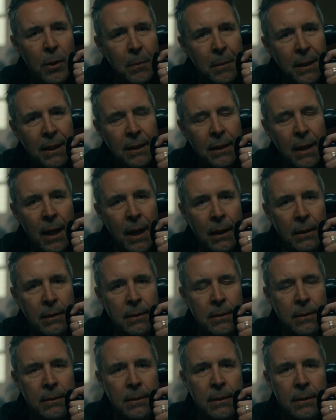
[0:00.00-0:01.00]
control
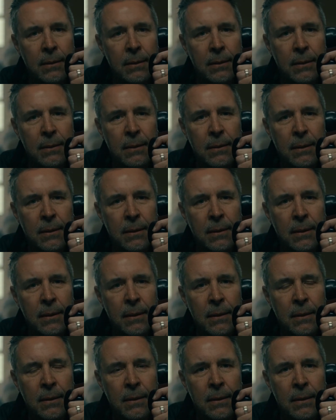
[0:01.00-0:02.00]
over his life and the
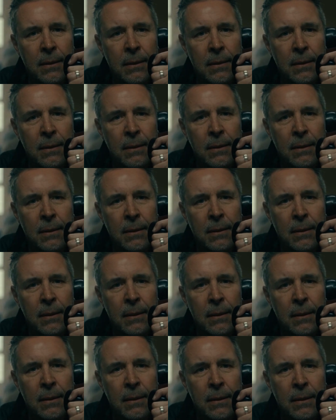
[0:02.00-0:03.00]
Harrigan Crime
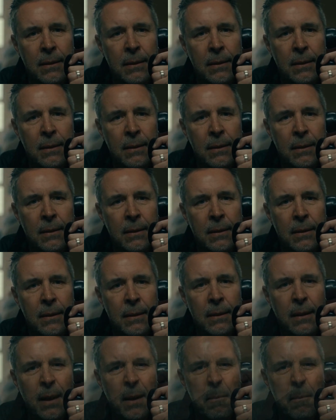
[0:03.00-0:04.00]
Agency.
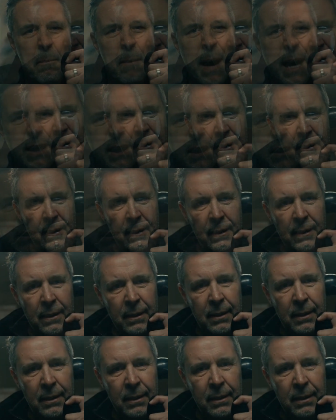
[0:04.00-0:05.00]
It will be
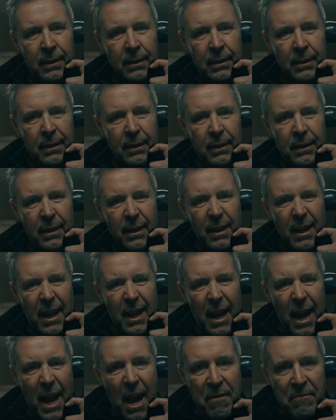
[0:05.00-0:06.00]
difficult for Kelvin to
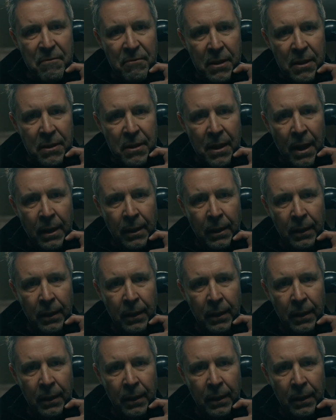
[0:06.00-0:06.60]
ascend to the throne while